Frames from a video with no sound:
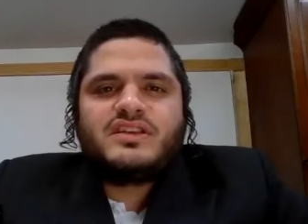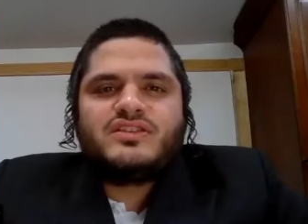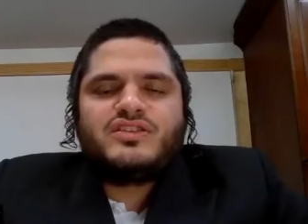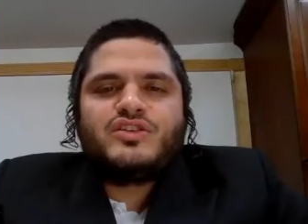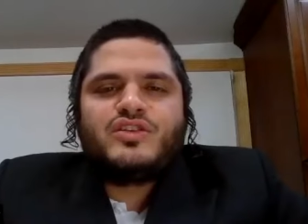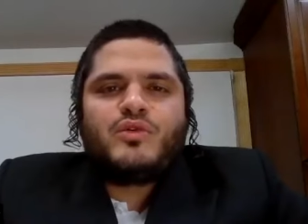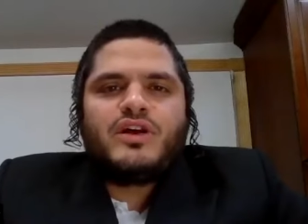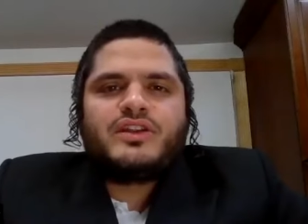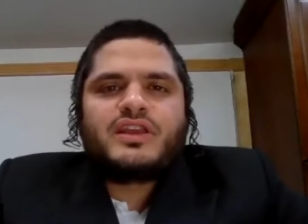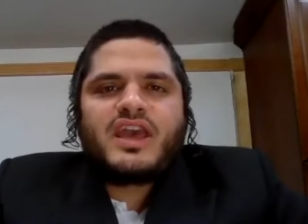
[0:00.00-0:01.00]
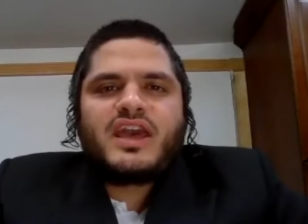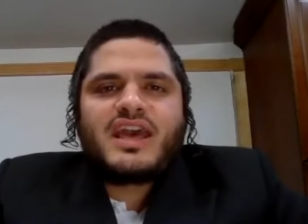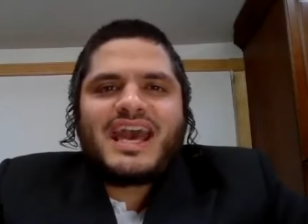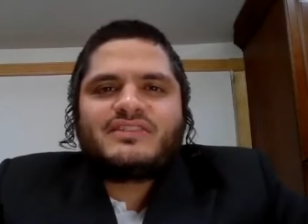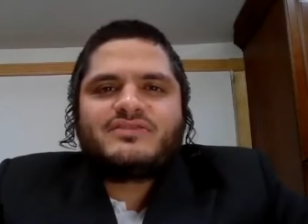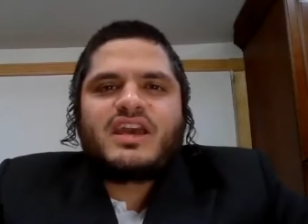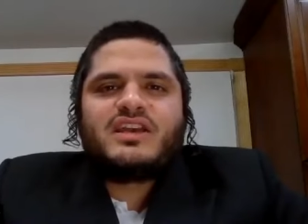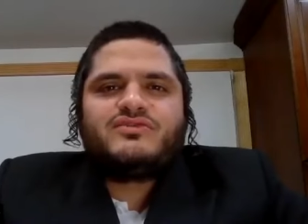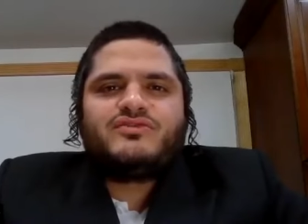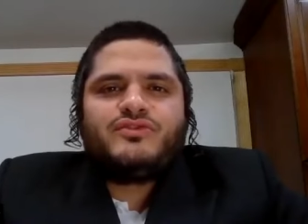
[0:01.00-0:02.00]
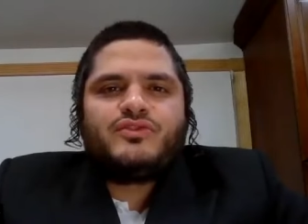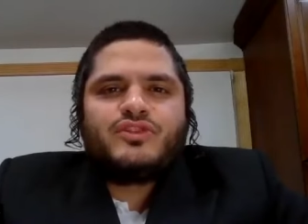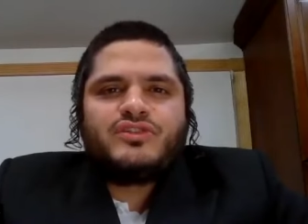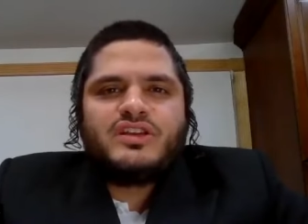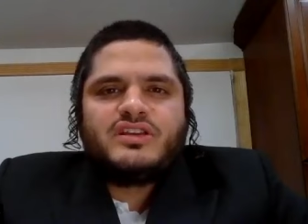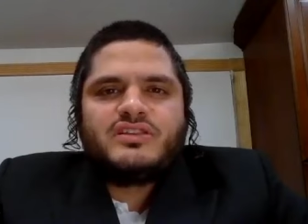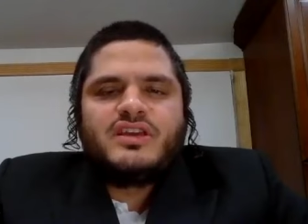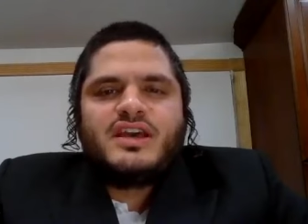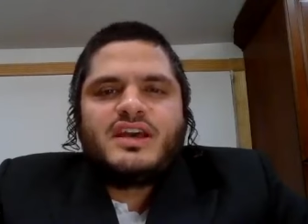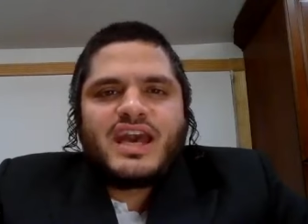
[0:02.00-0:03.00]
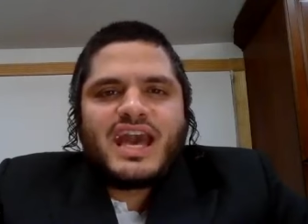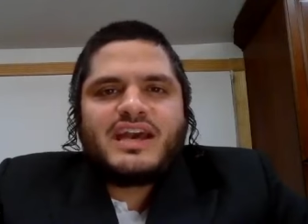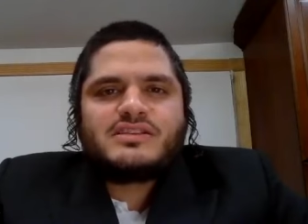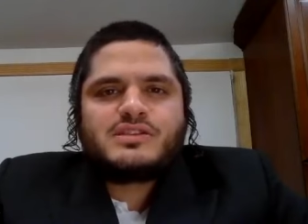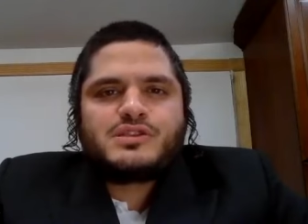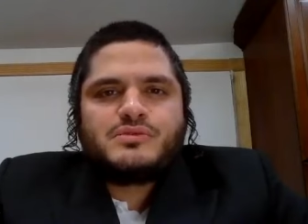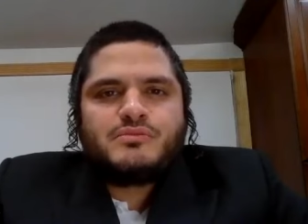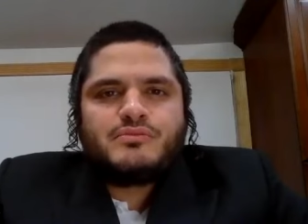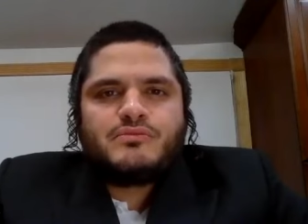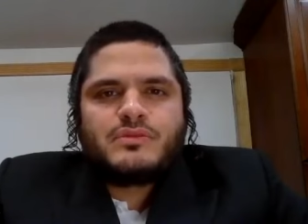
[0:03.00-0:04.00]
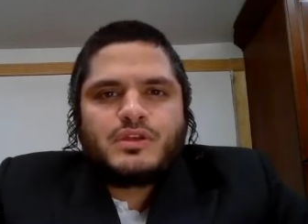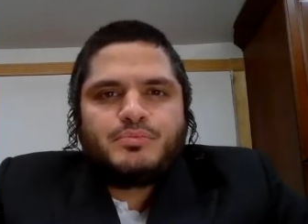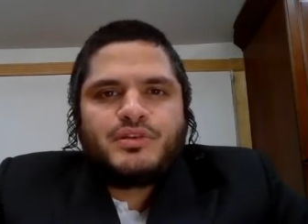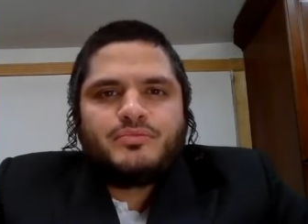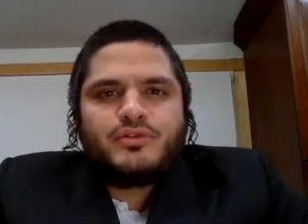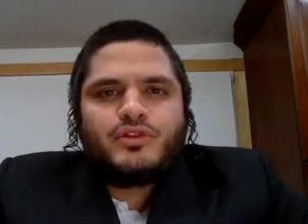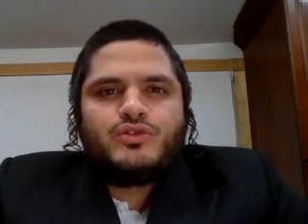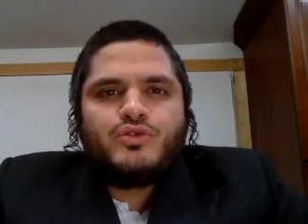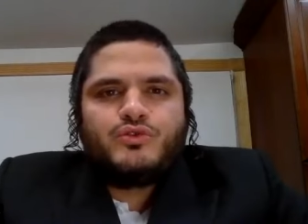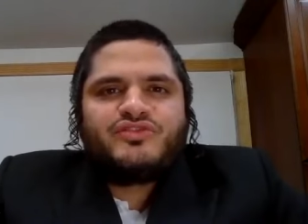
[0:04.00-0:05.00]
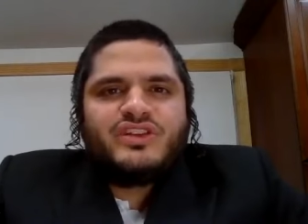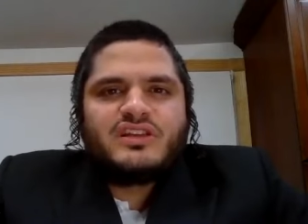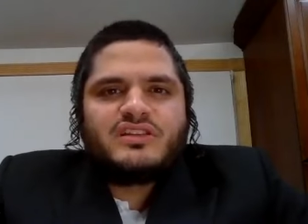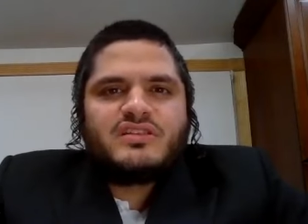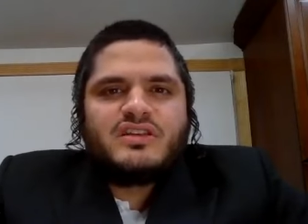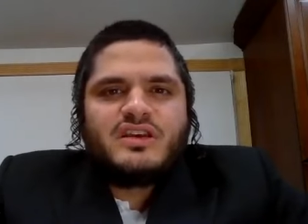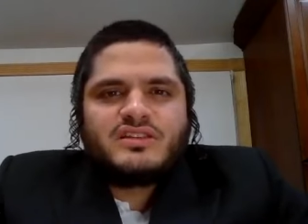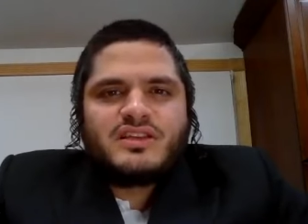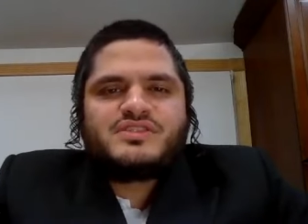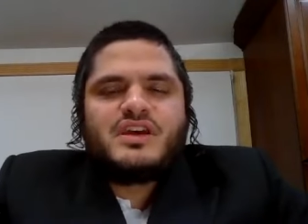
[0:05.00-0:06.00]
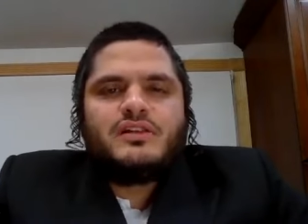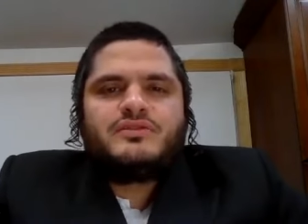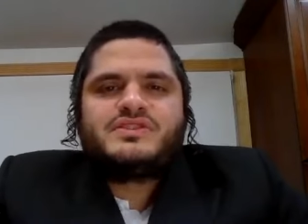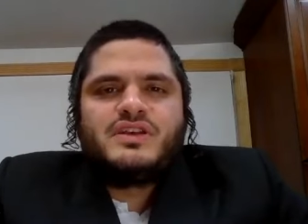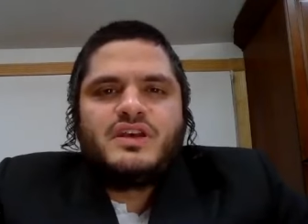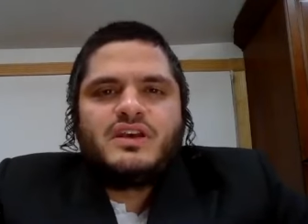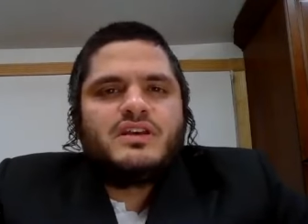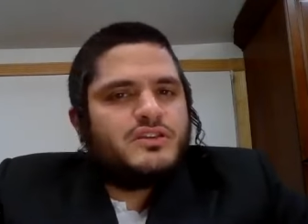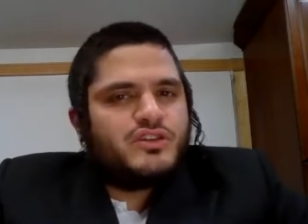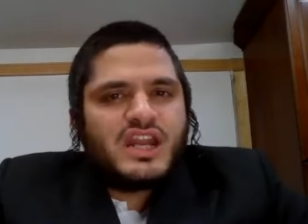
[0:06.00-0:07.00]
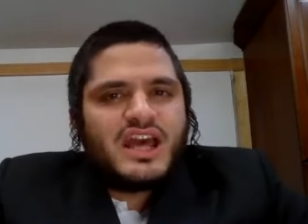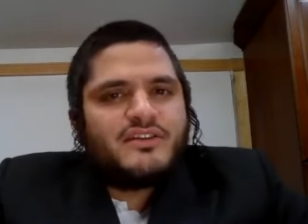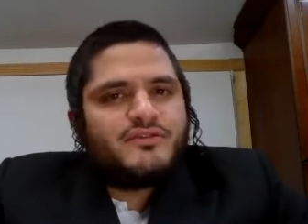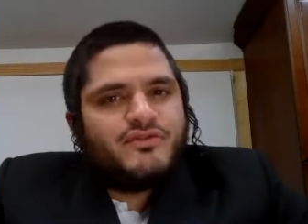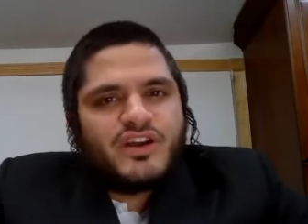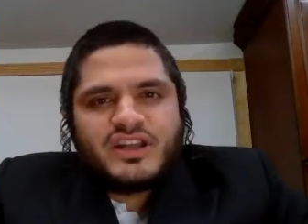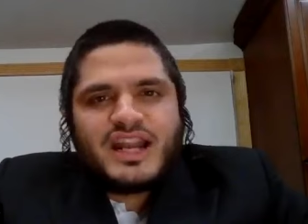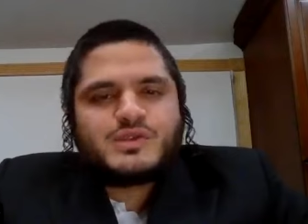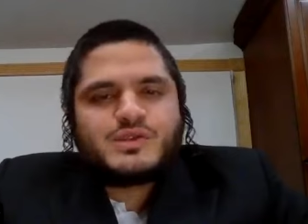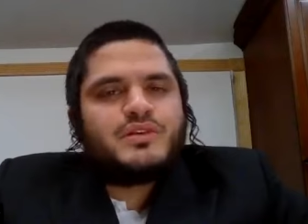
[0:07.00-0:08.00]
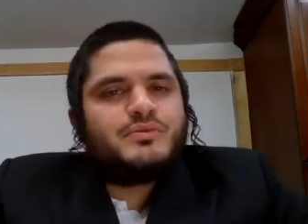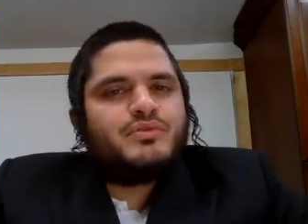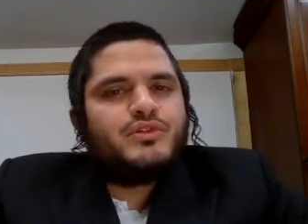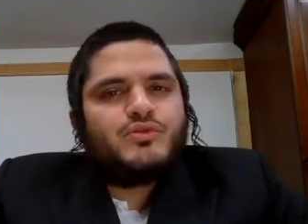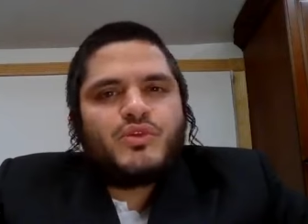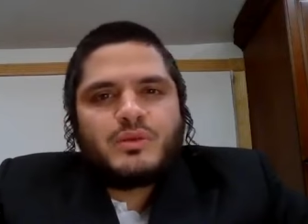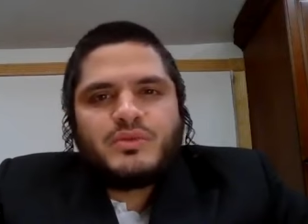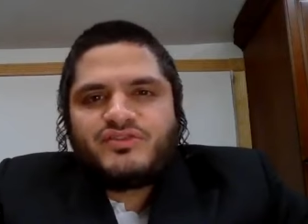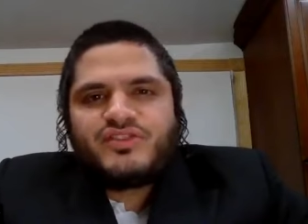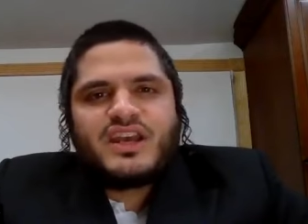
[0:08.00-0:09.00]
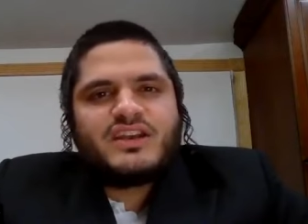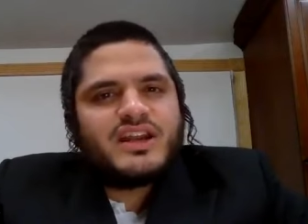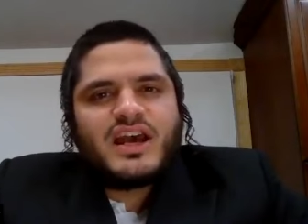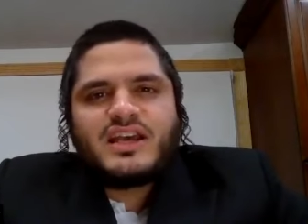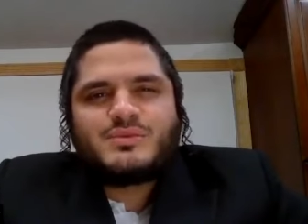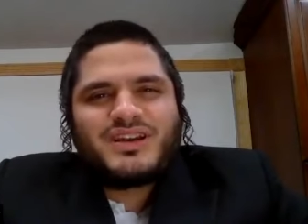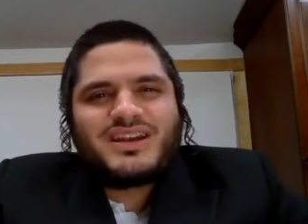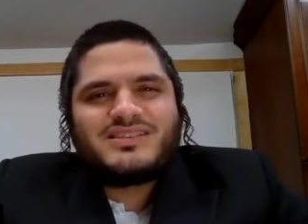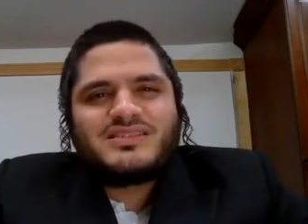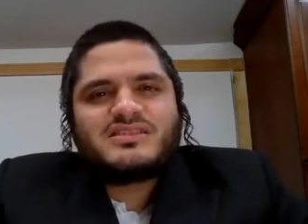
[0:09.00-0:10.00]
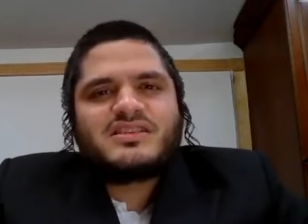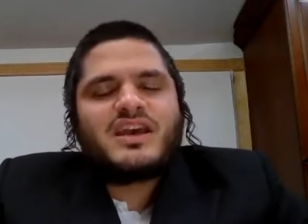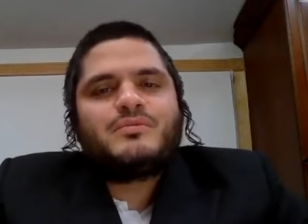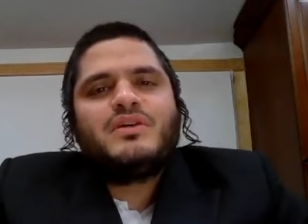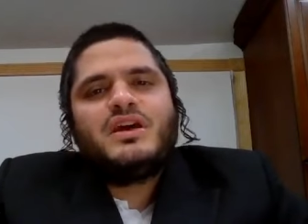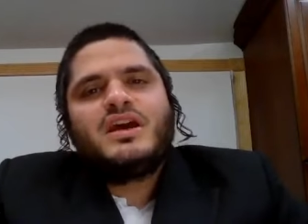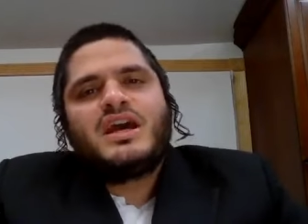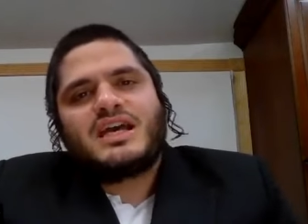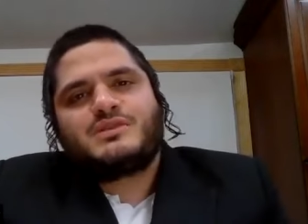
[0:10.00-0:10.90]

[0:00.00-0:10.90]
is in need, no one can advocate for your need as the people who feel it themselves. You can have very nice people who want to be fair and nice, but it isn't the same